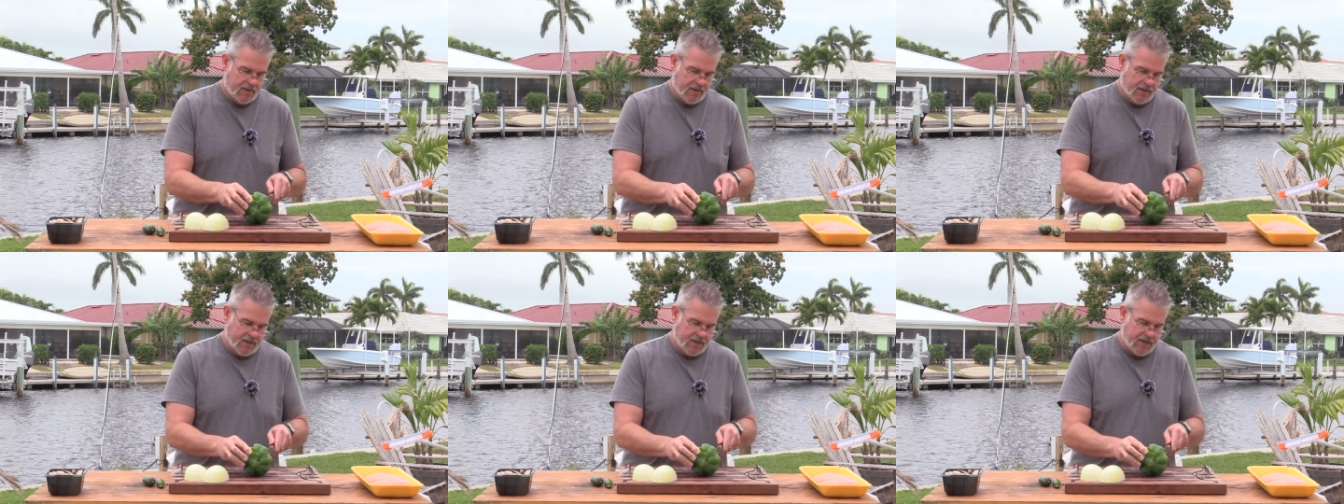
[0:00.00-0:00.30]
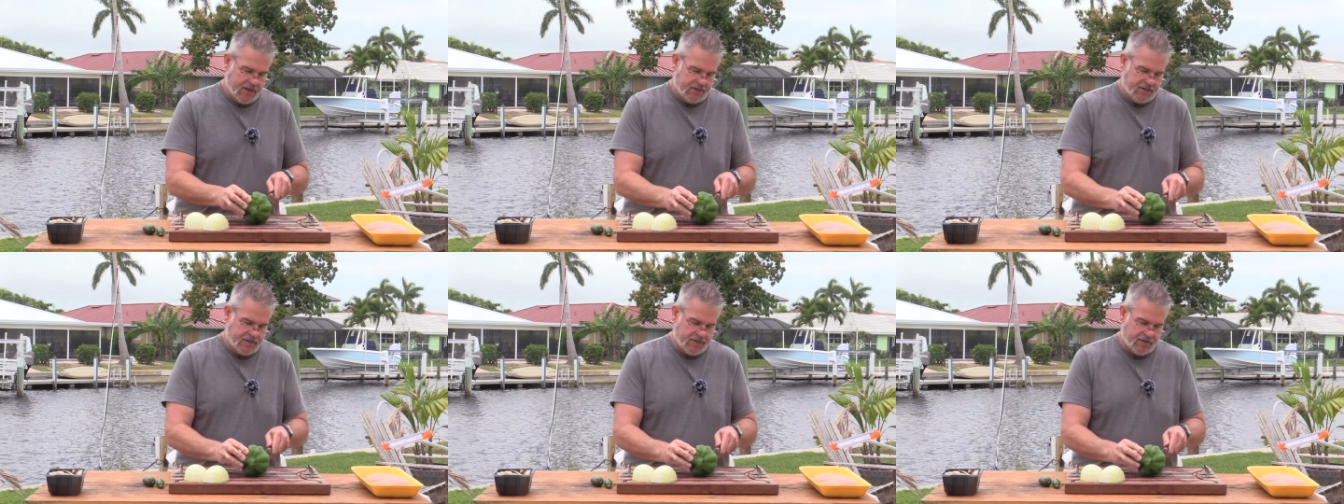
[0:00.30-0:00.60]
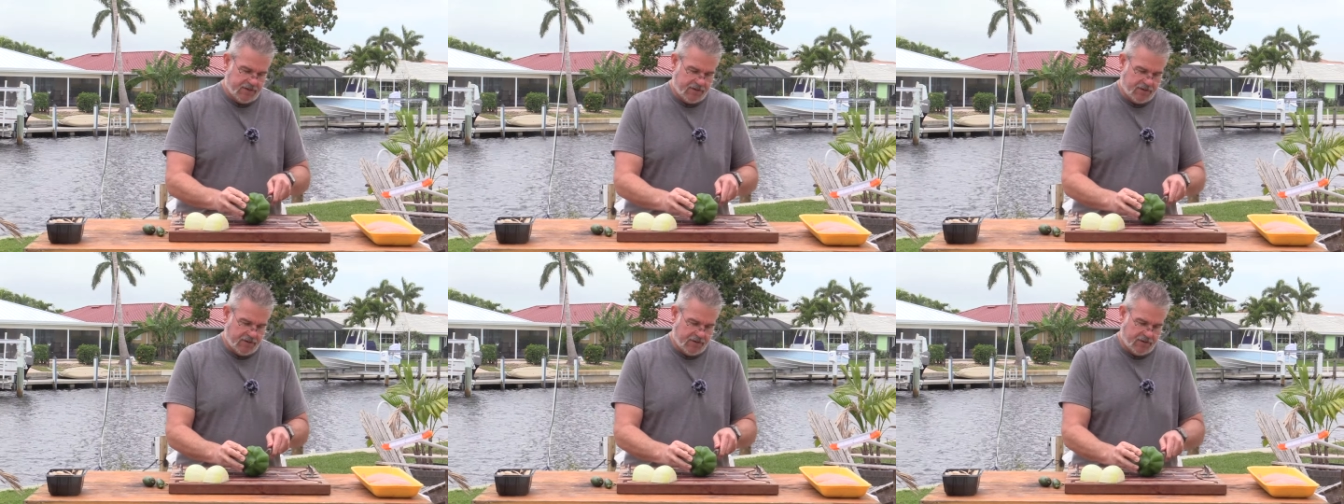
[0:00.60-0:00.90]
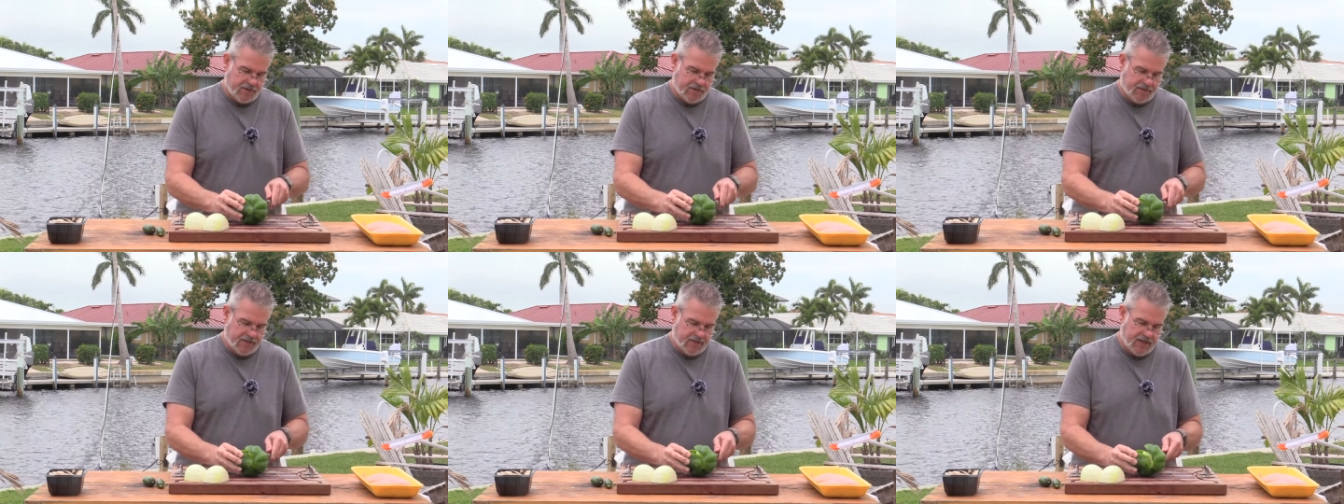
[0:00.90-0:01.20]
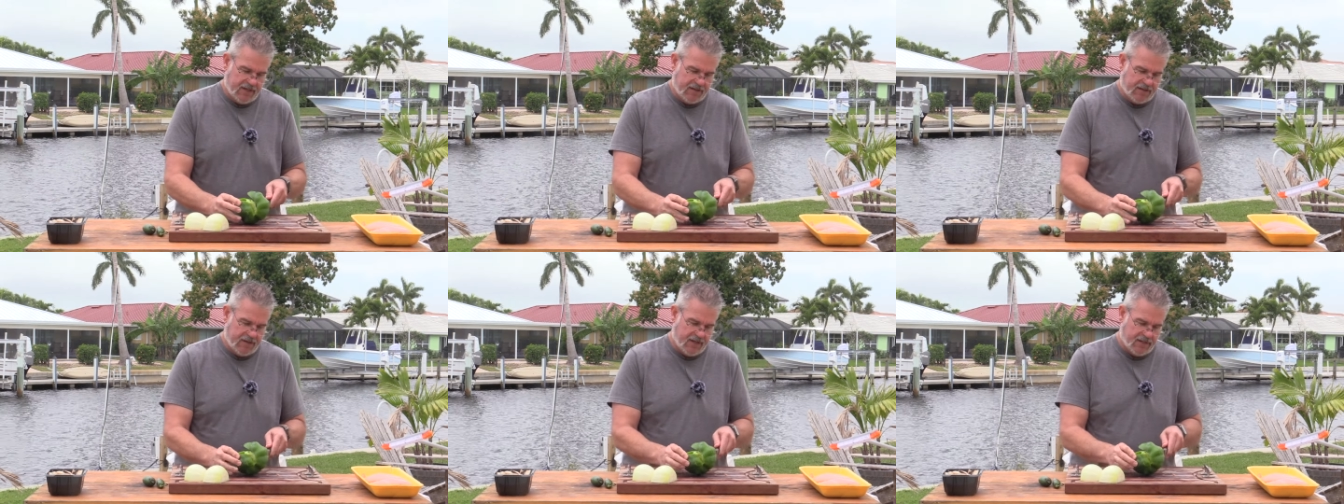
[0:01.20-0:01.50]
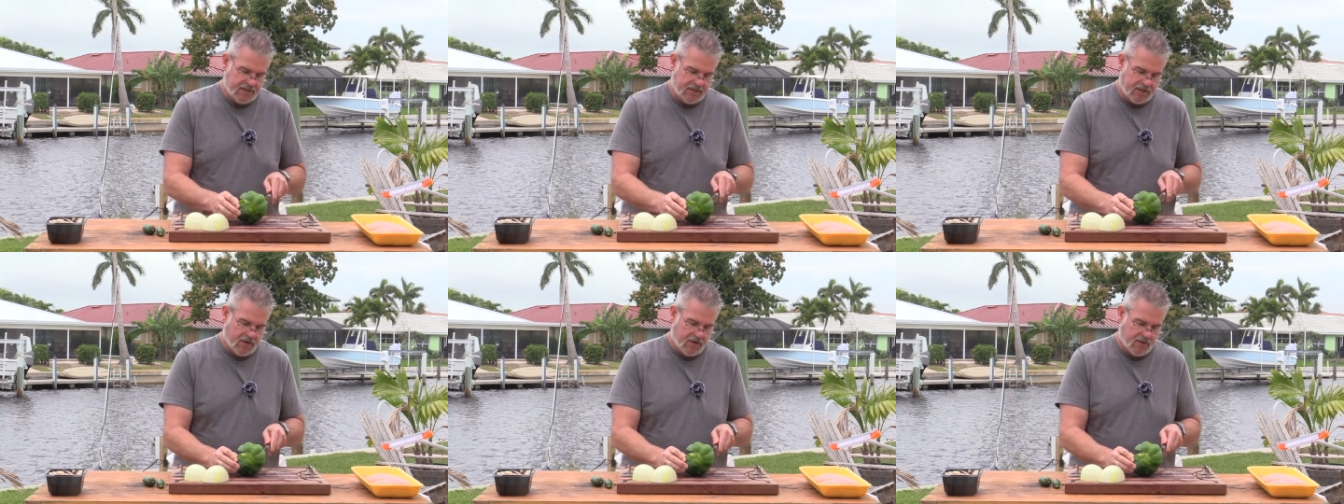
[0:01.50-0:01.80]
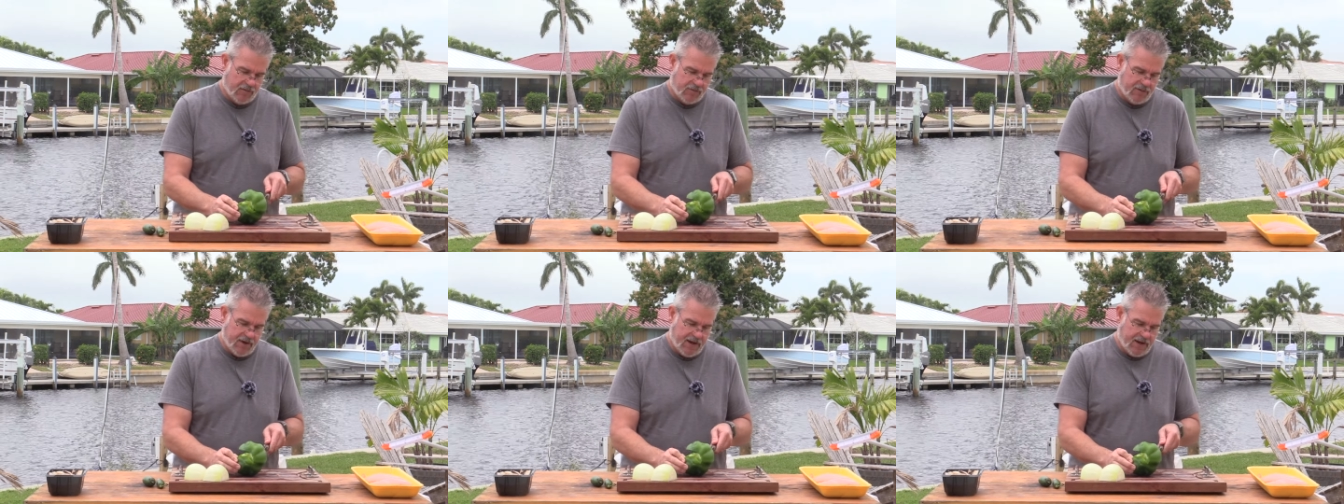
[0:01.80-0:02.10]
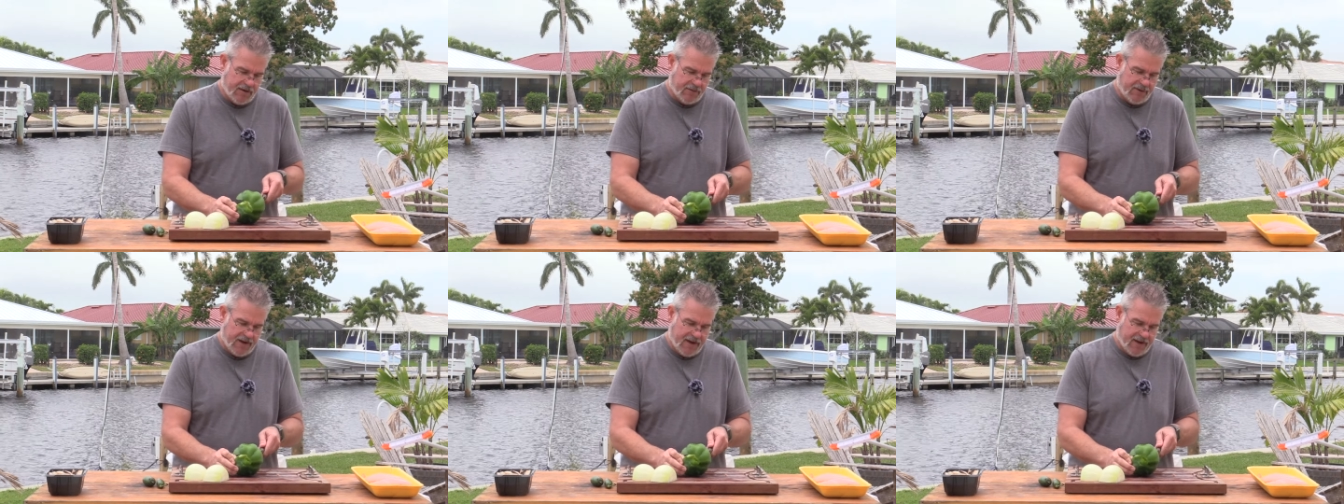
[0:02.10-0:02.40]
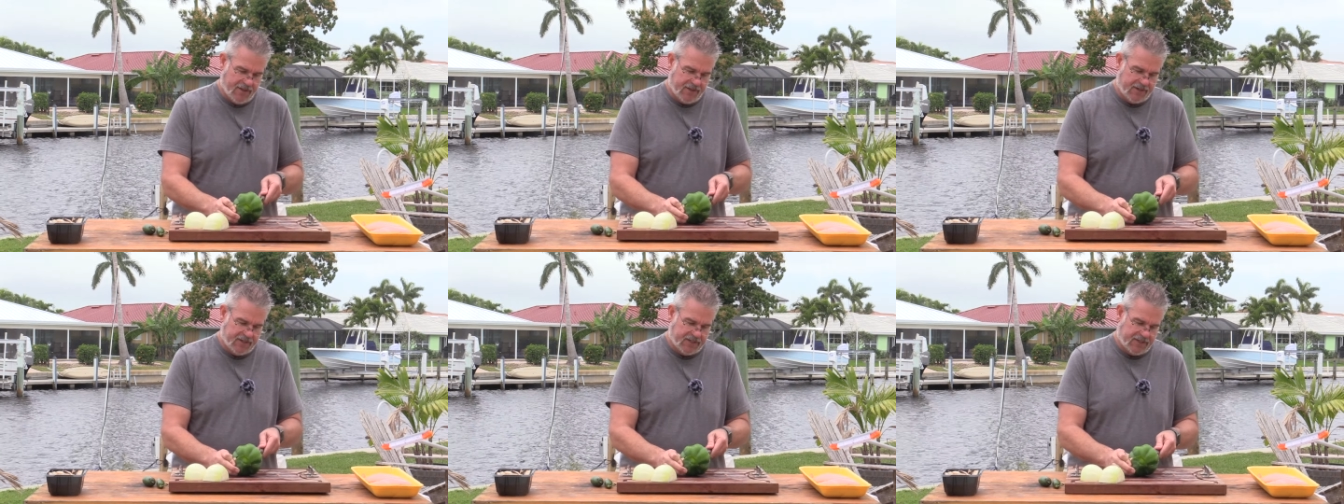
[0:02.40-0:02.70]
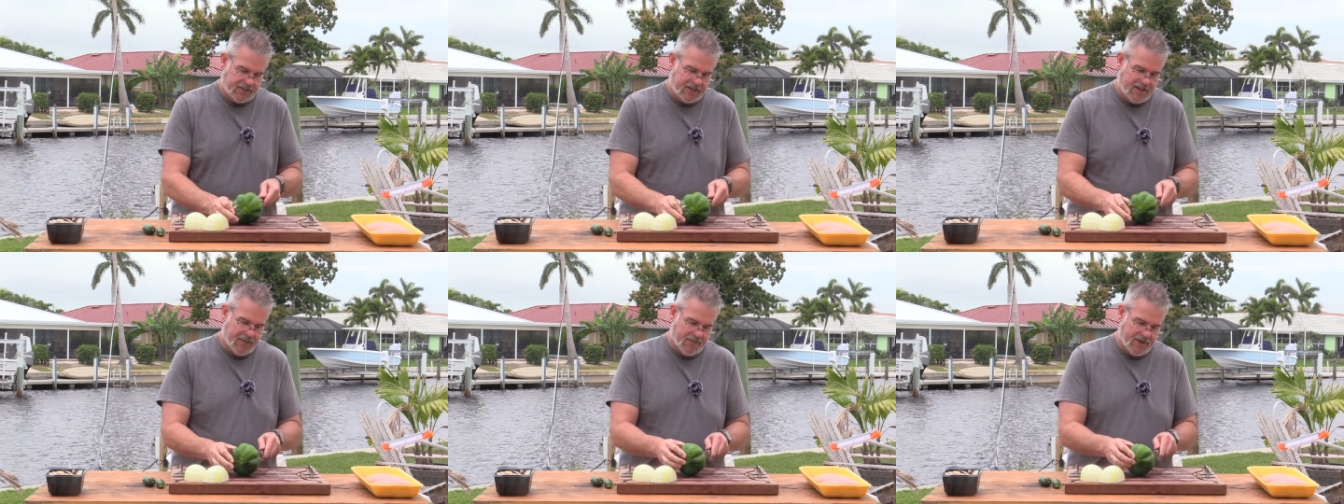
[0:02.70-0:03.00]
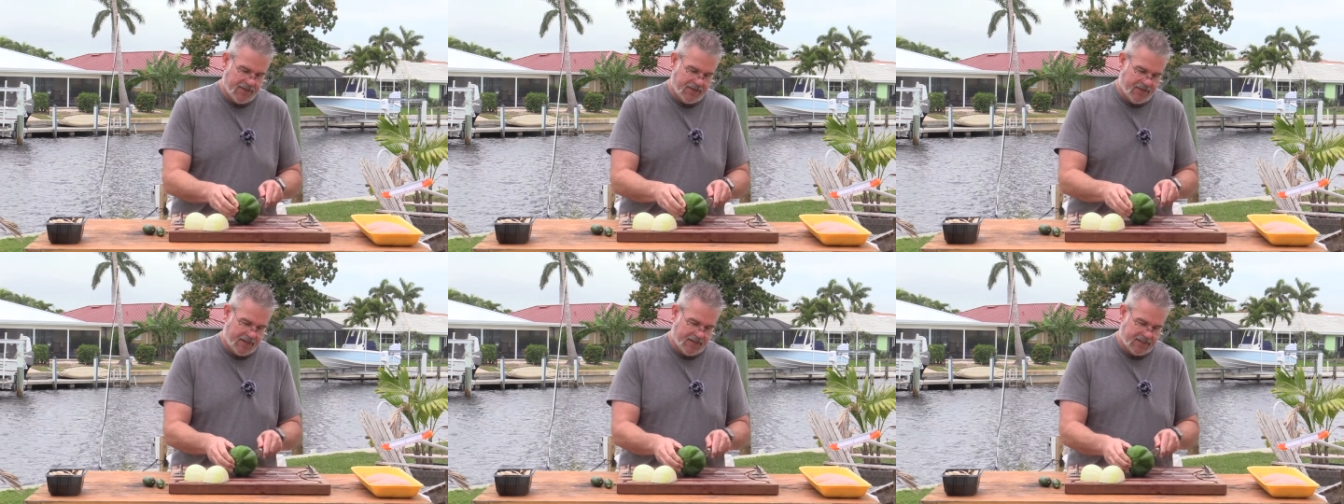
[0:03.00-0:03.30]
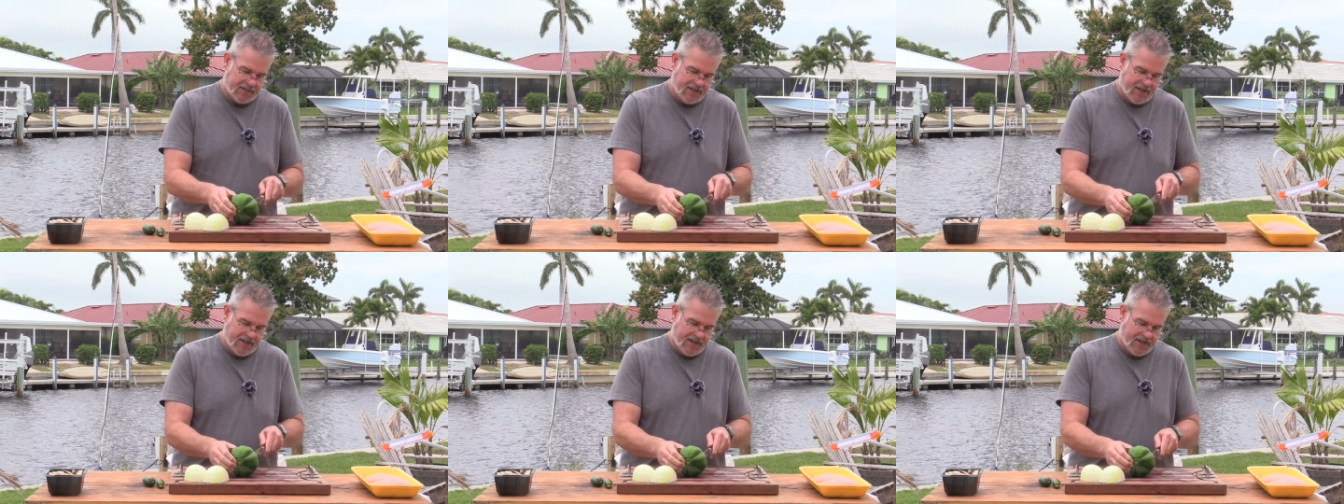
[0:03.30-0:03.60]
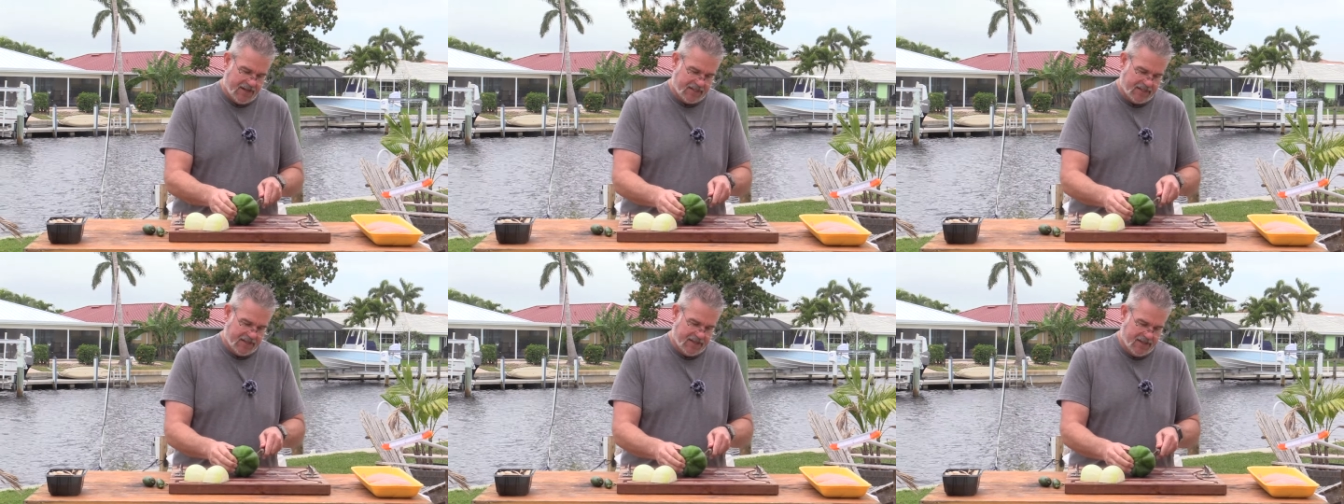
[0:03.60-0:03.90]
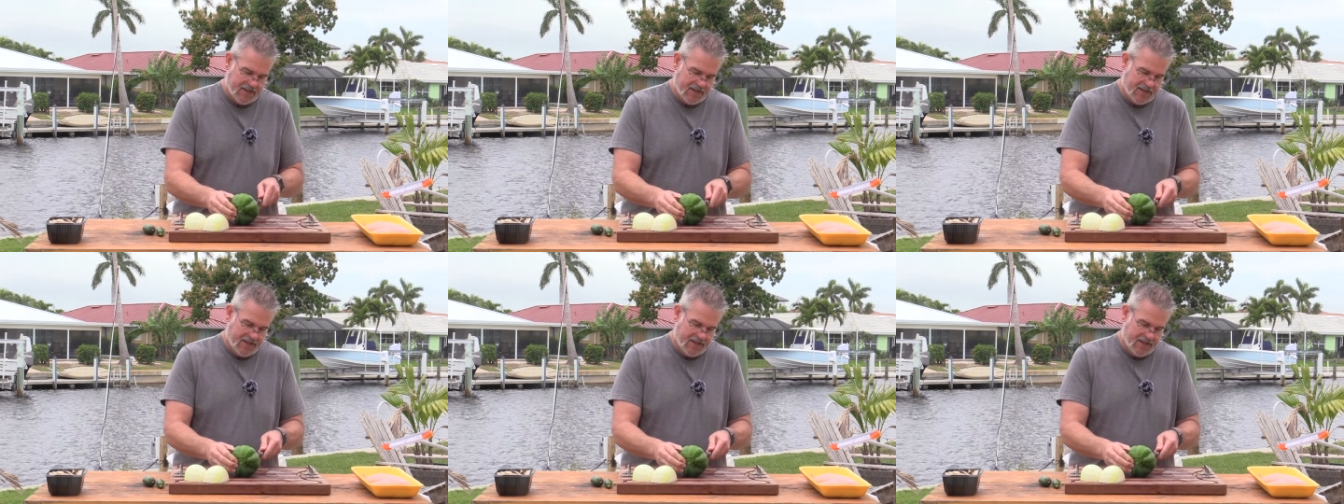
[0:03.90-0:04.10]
I like to just sort of take these and go right around the stem on these guys.